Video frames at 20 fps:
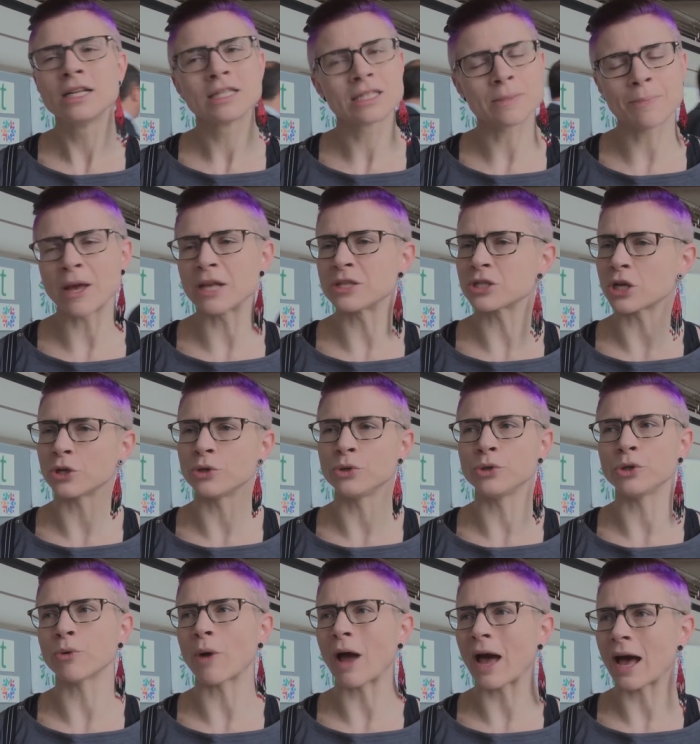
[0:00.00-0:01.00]
Depends on who
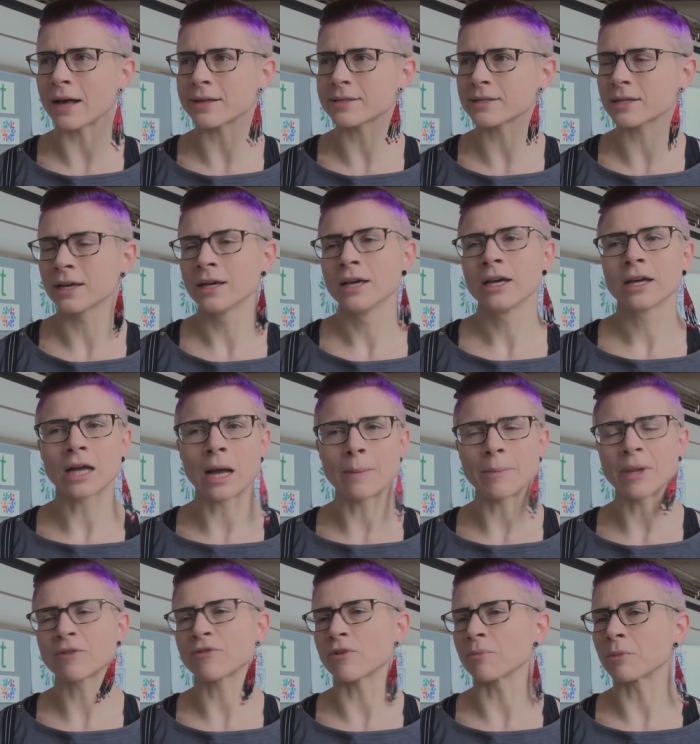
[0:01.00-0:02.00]
you ask
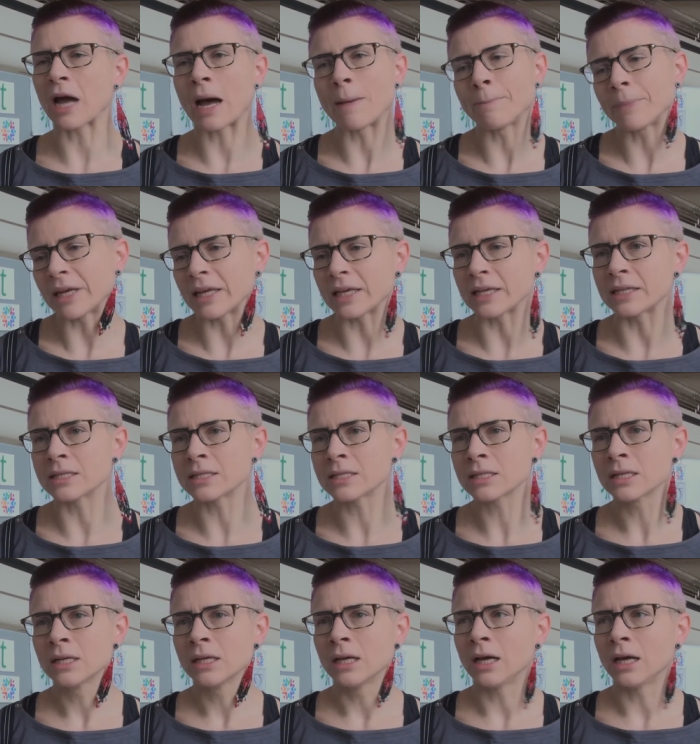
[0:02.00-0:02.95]
coming from companies.